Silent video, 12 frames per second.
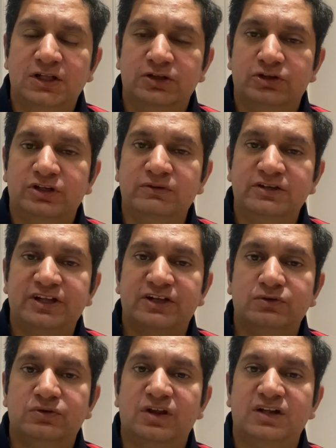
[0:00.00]
So So it will take
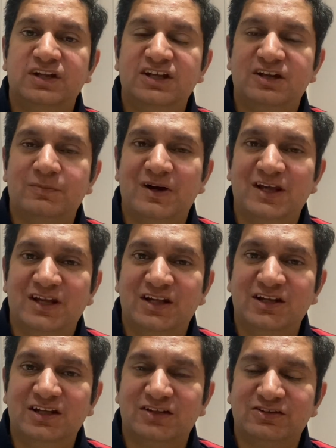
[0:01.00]
you to the nearby
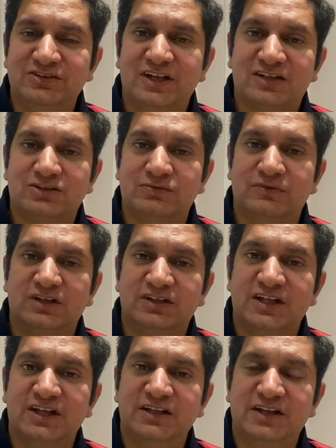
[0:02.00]
areas, next one,
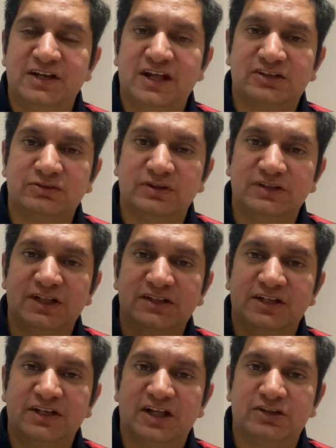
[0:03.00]
then the next one, then
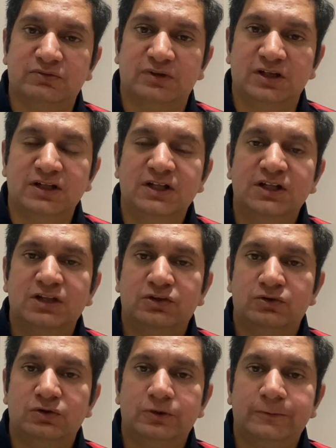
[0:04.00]
the next one.
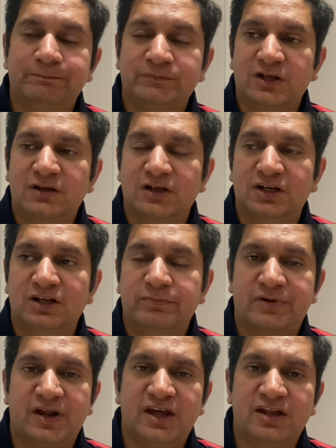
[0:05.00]
So
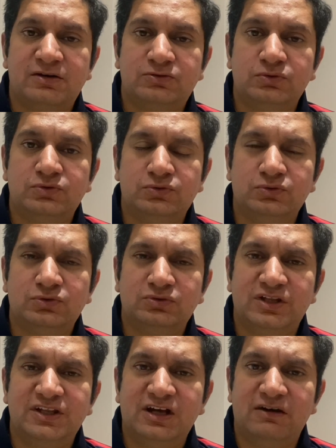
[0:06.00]
prior to 2 to
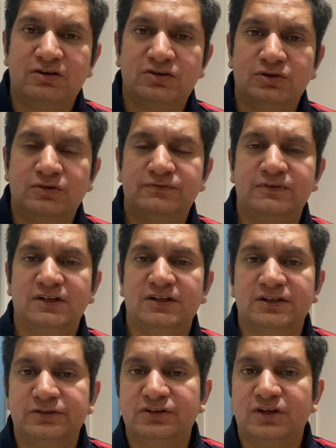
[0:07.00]
3 hours
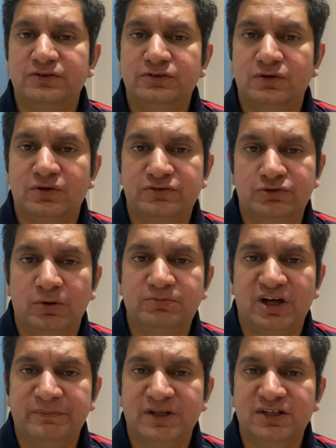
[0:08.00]
of you know, your job
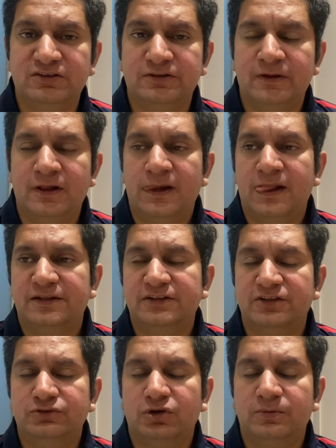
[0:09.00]
timings,
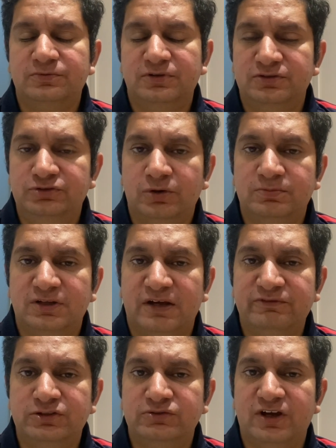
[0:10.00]
the job time
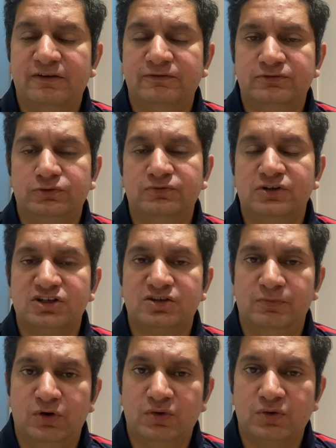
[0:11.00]
which you have to work
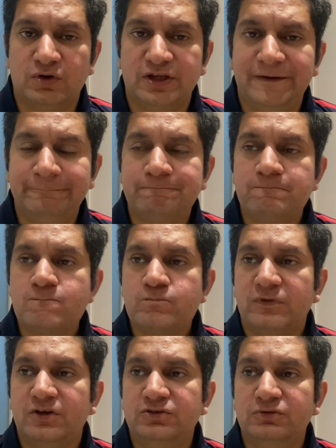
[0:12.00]
more, okay,
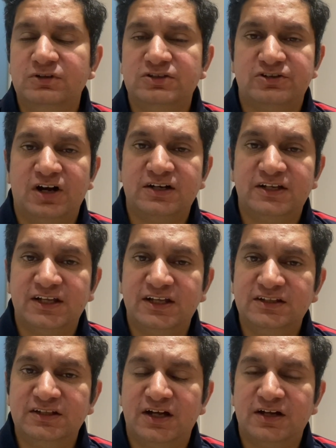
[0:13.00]
you will start
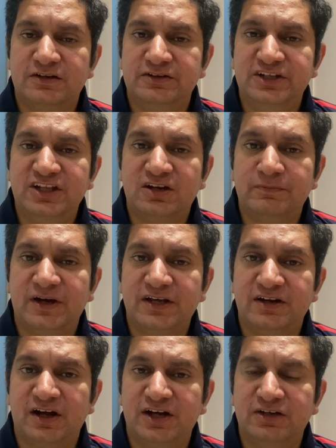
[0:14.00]
taking the nearby
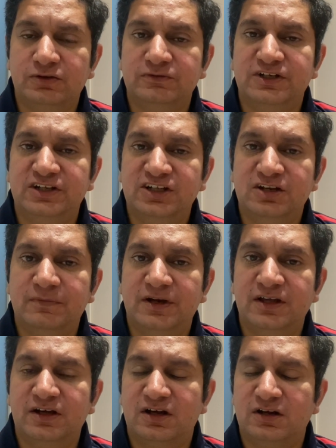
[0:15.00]
rides of the
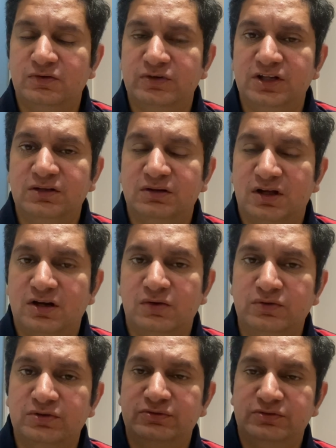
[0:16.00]
nearby
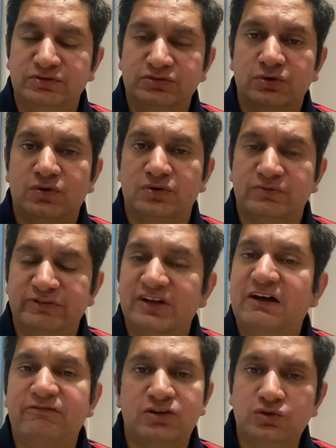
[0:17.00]
around your
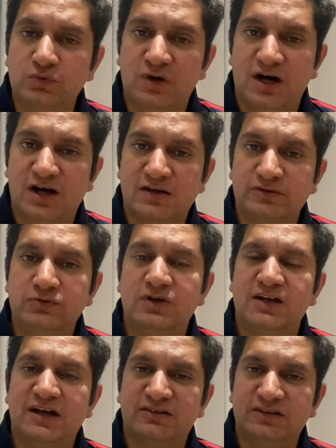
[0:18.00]
wherever you are,
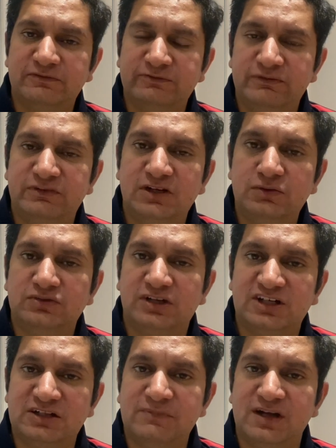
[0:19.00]
let's say 15 to
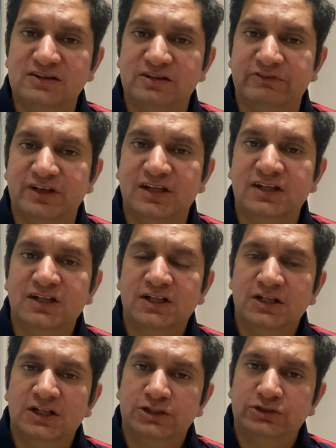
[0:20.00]
30 miles away,
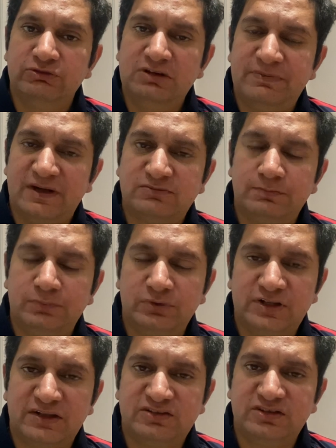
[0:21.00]
you will
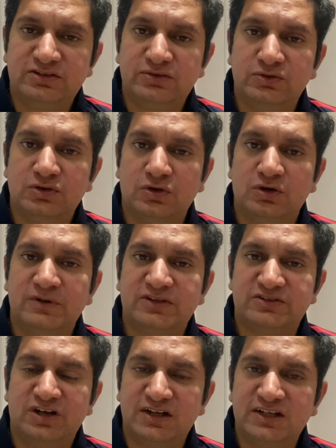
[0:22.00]
put destination to your home and
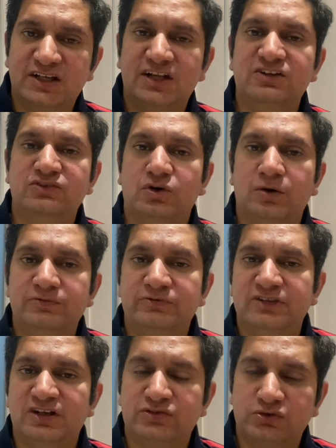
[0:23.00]
start taking jobs
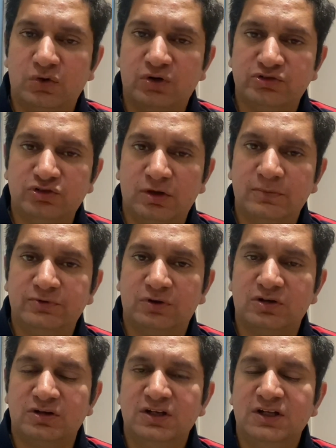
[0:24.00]
which are short jobs
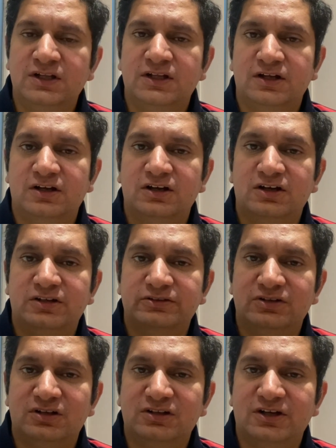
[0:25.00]
or
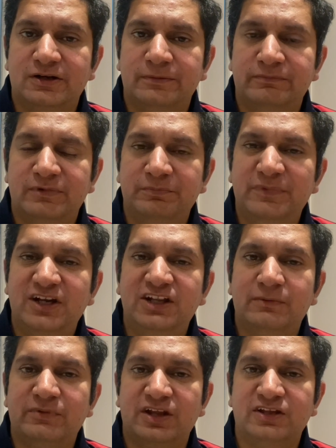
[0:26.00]
you know, the
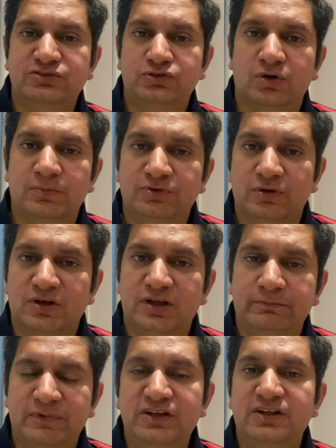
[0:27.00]
medium range jobs, okay,
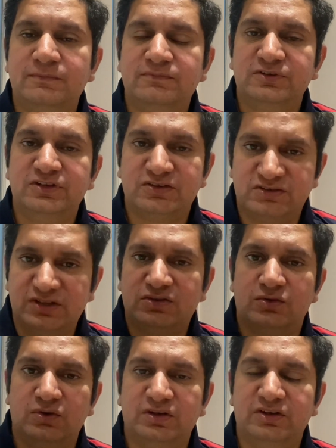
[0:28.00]
medium distance
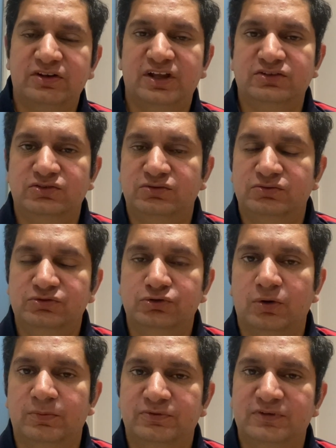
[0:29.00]
range
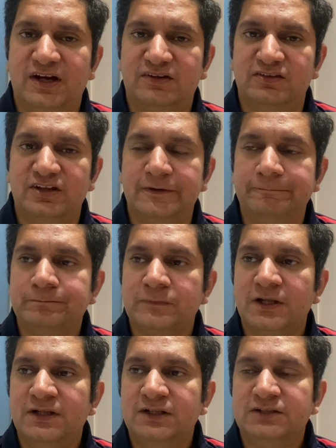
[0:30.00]
jobs, let's say
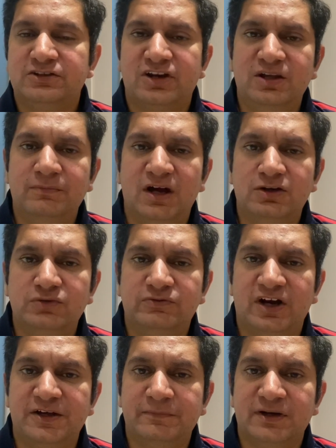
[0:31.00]
3 mile to
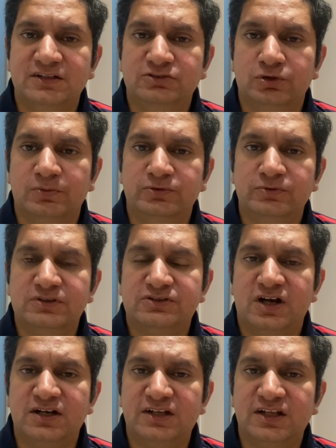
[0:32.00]
5 mile jobs. You will
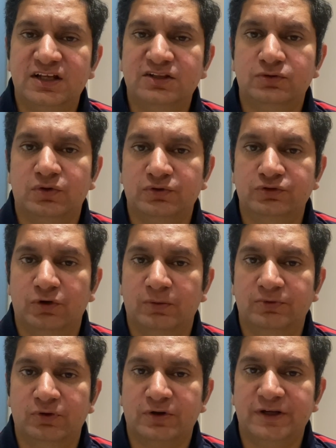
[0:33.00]
start taking those
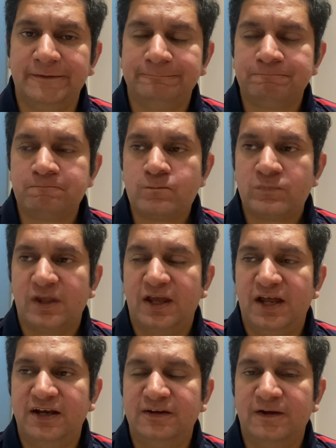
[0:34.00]
jobs, okay,
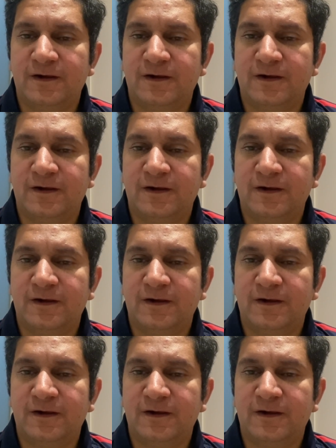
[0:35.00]
and